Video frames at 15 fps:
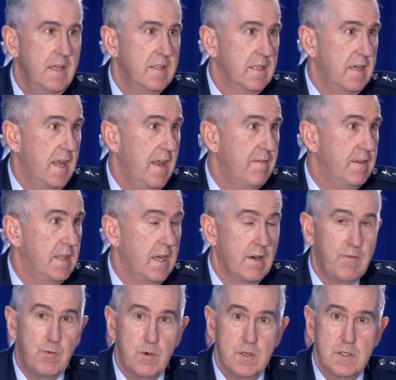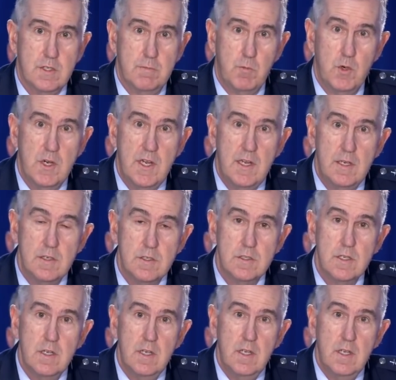the Navy, the Air Force, the Marines.